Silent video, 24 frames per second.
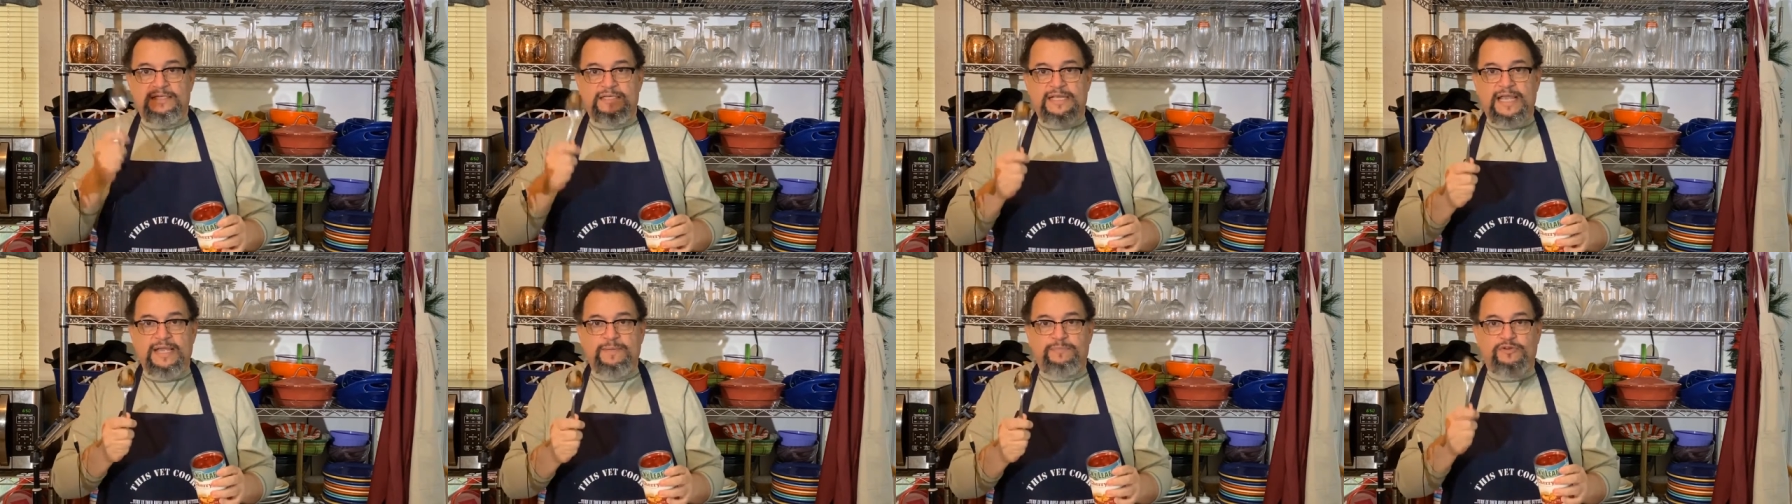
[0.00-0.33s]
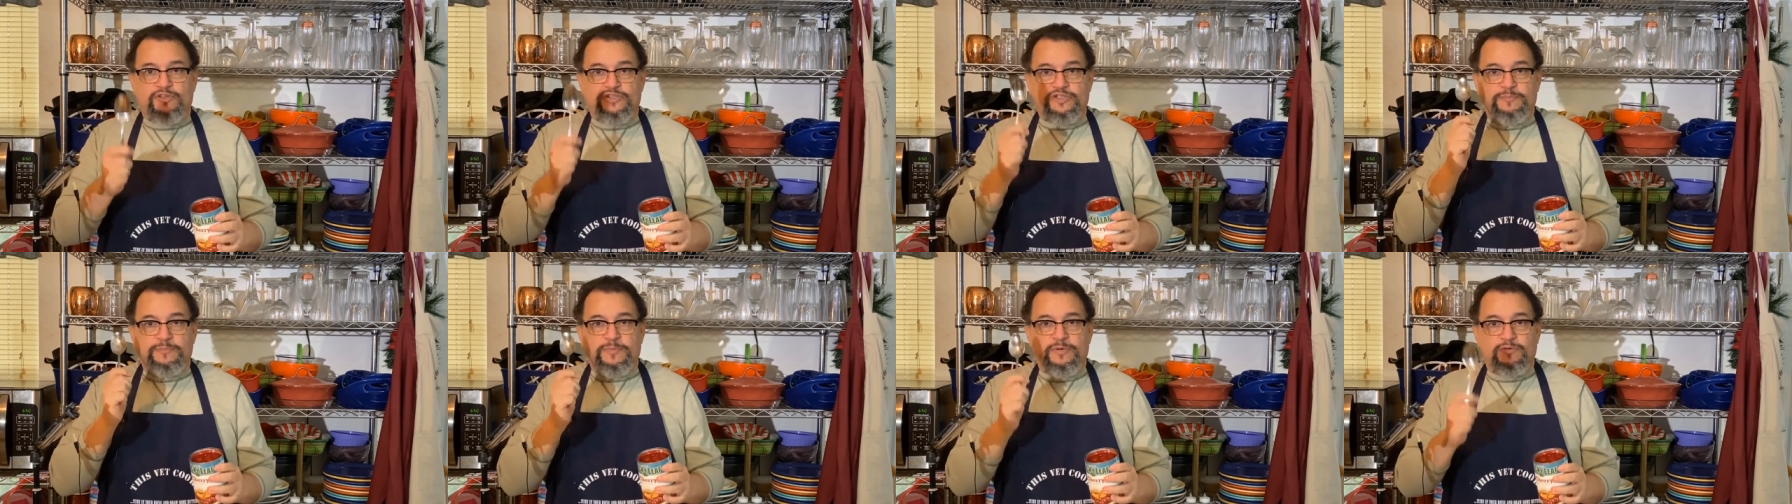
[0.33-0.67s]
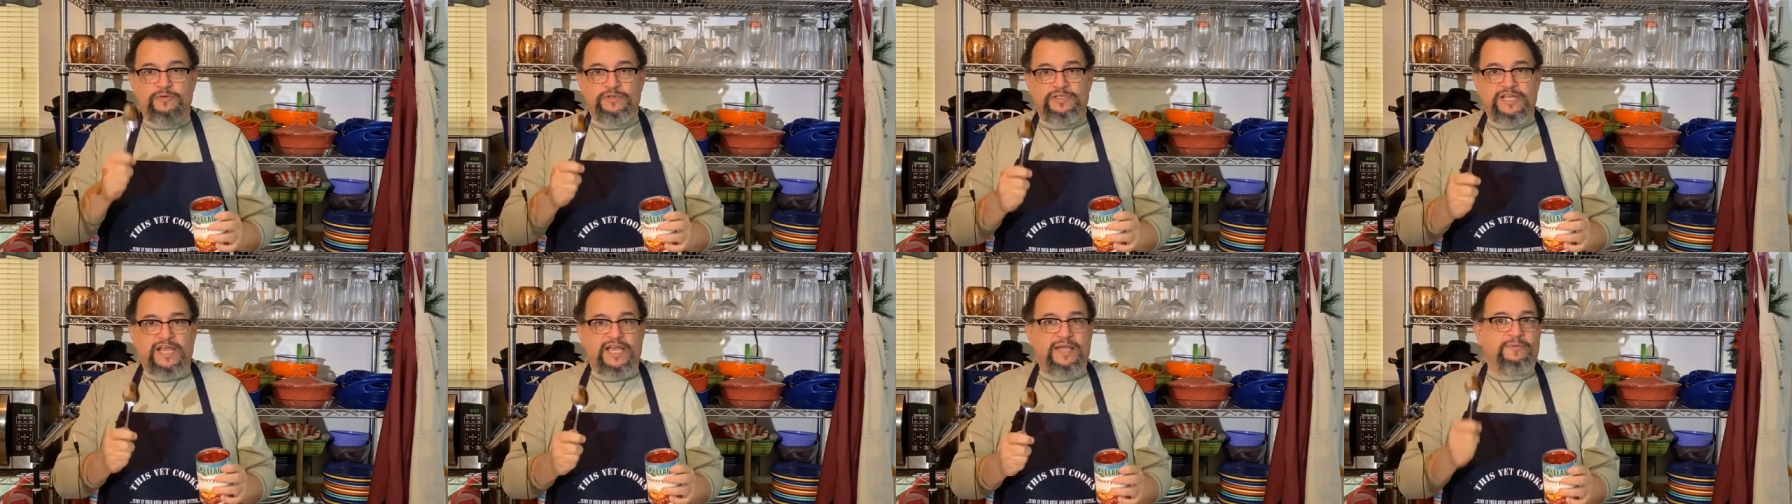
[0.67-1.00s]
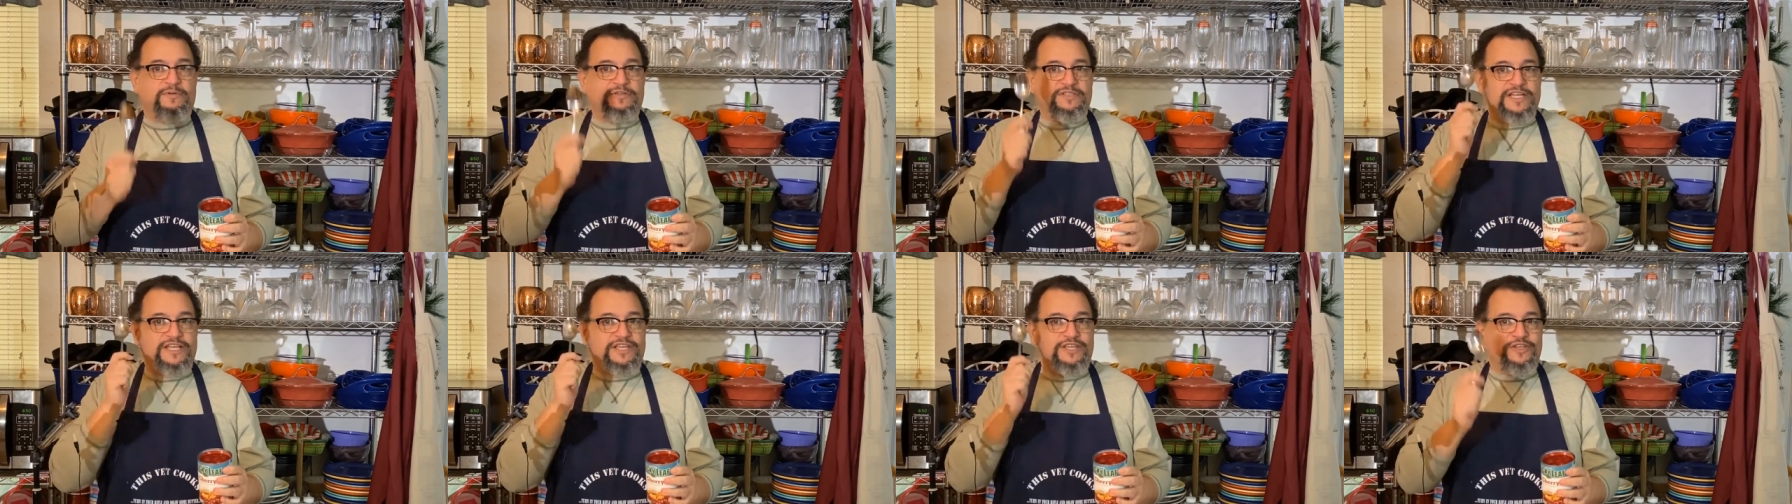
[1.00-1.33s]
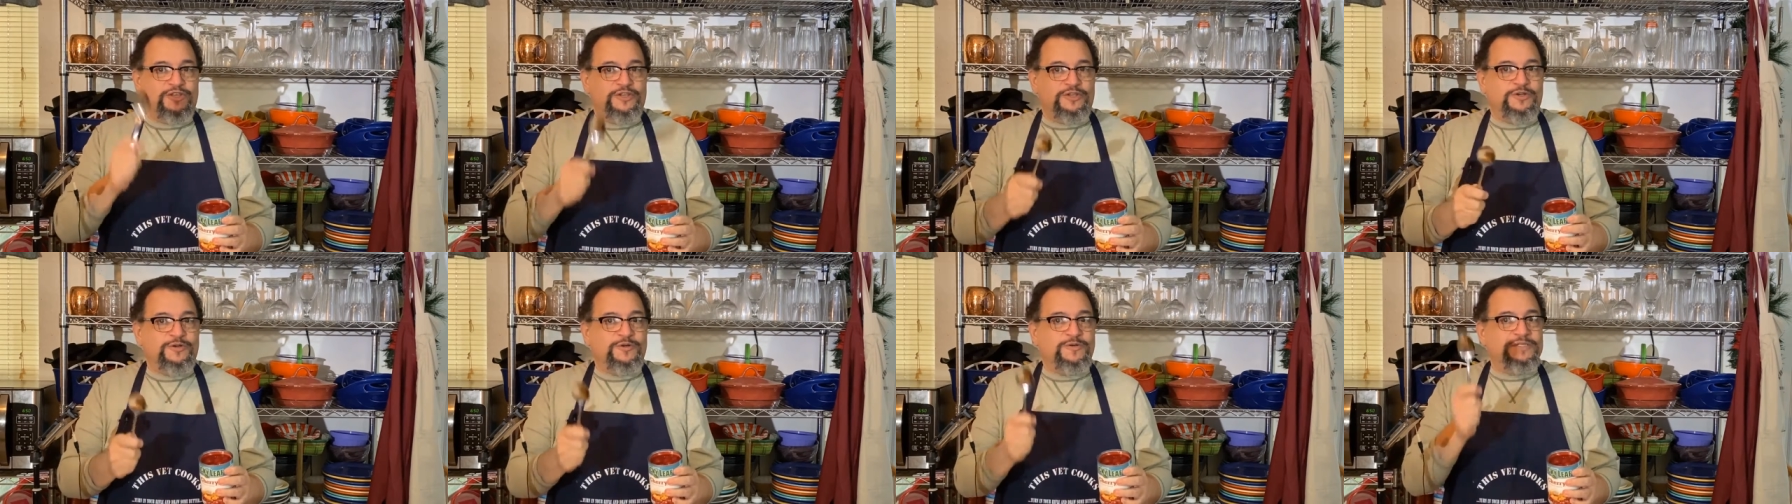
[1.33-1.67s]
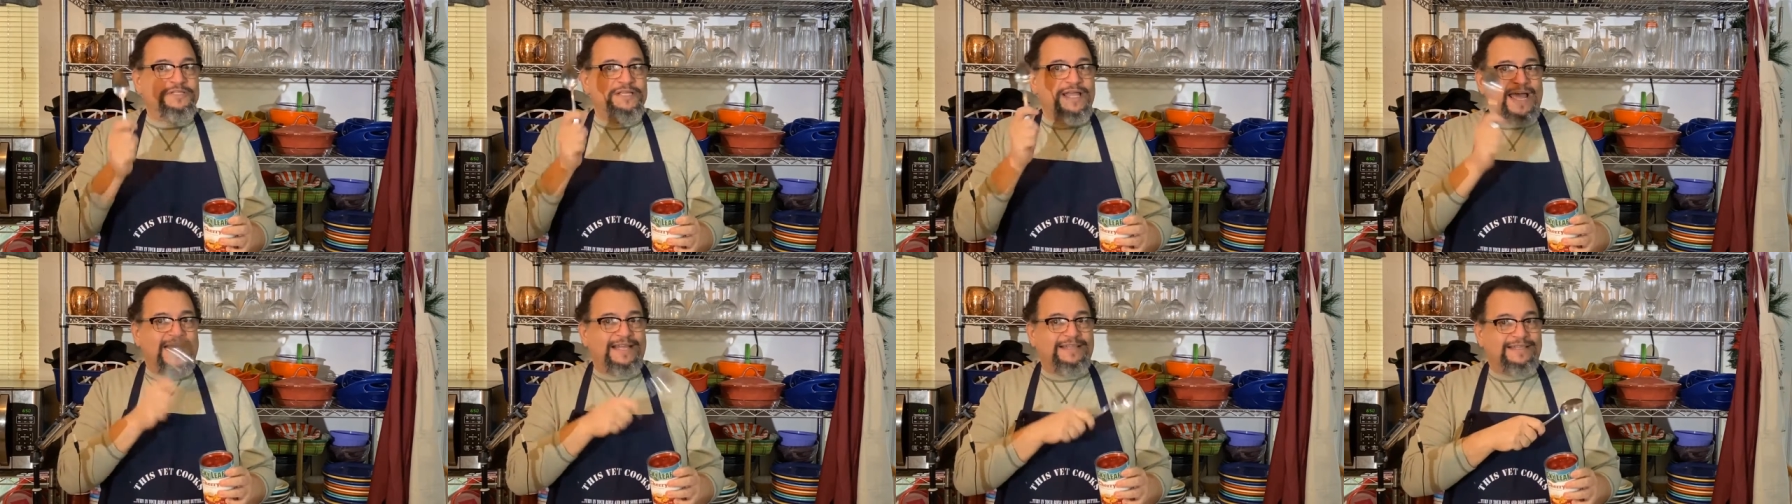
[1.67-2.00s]
tablespoon tables that you
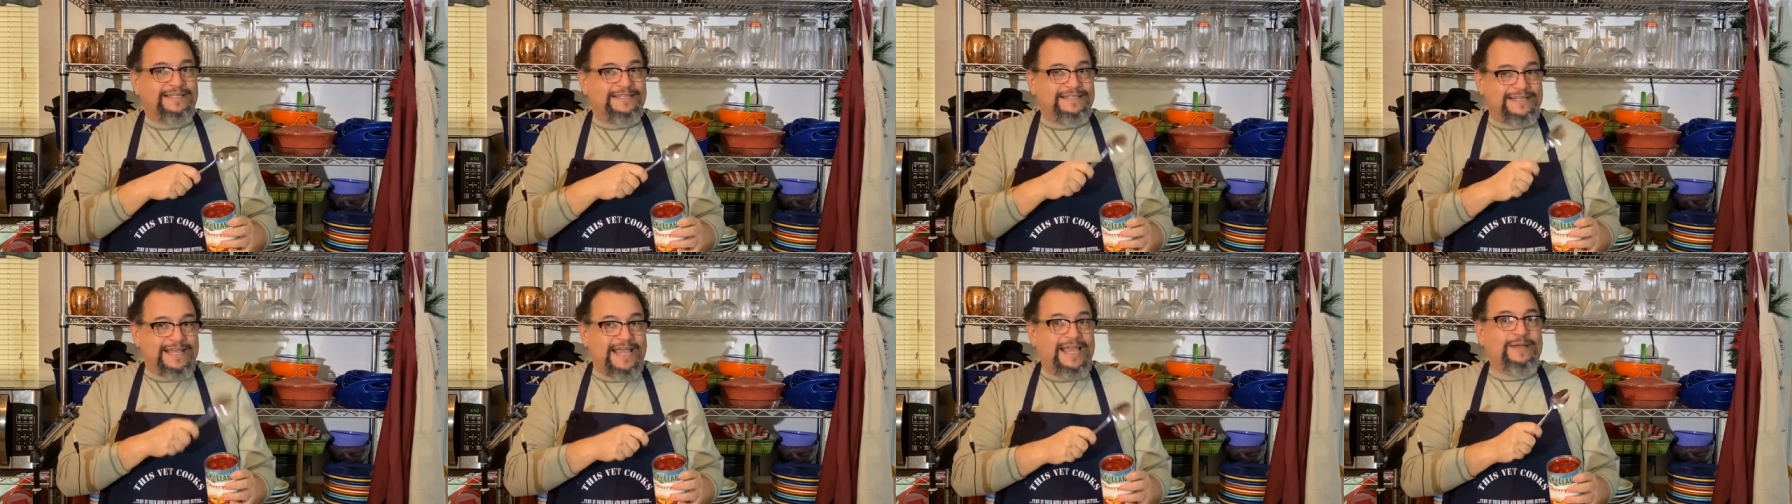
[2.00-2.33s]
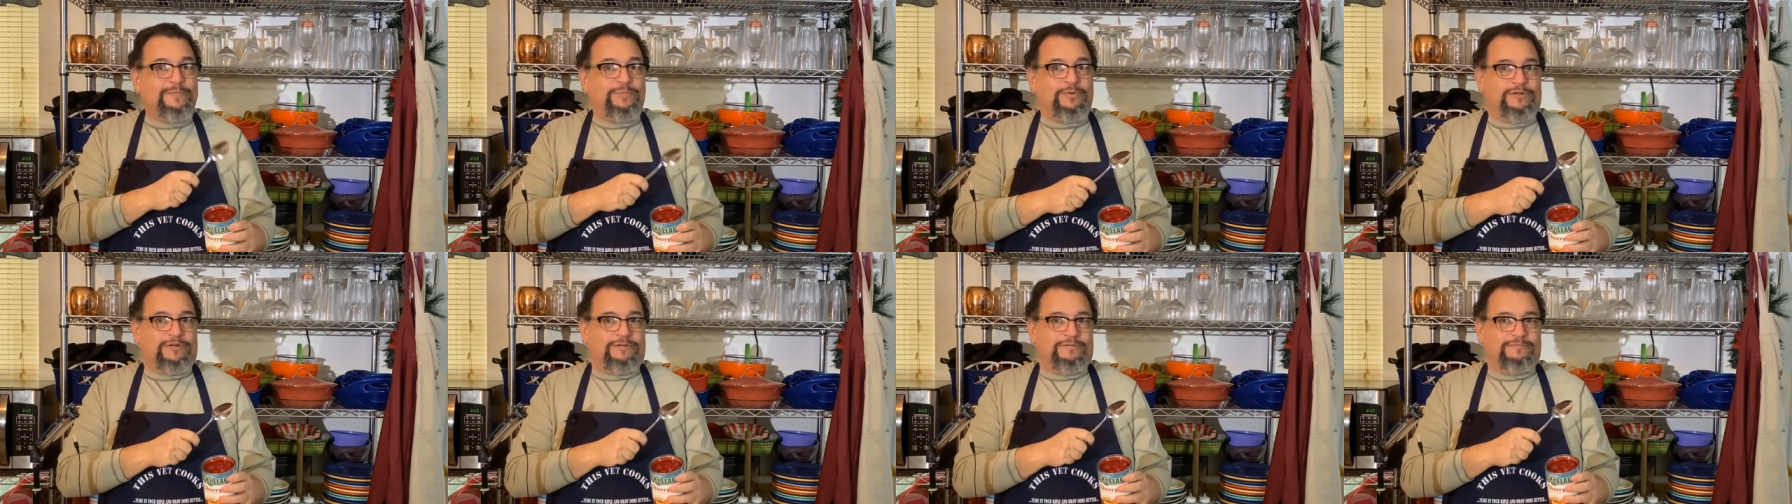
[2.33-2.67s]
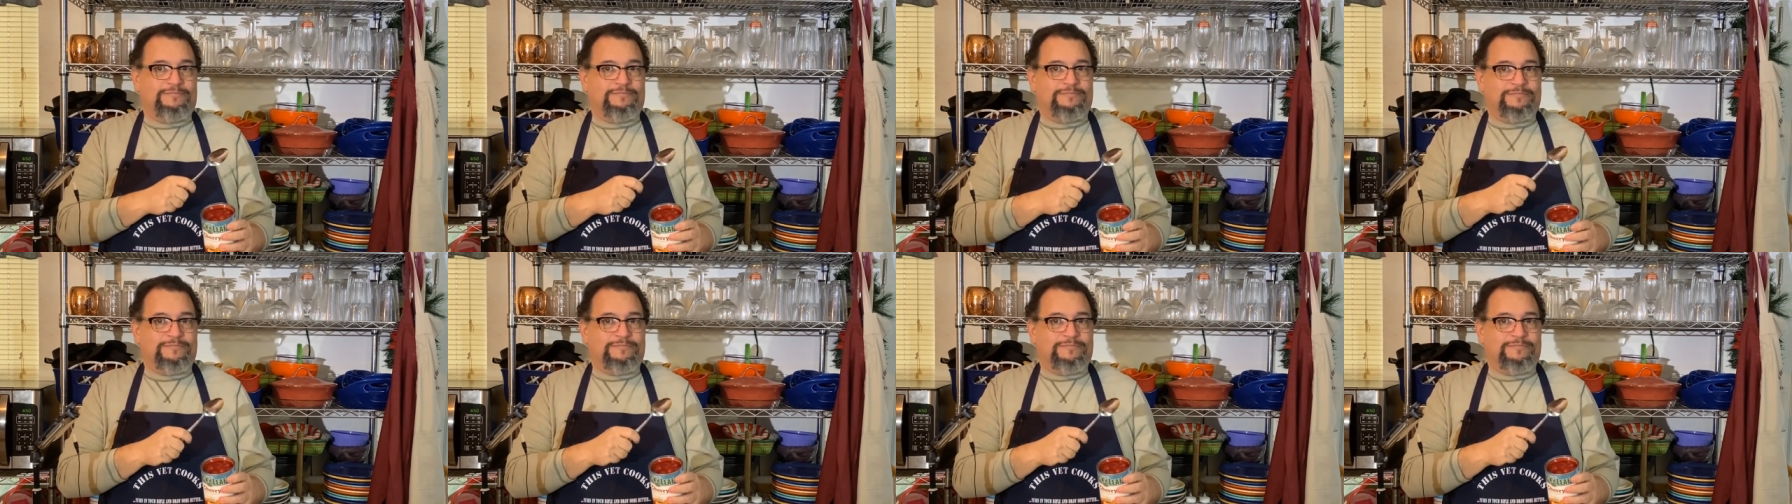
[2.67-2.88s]
use at the table.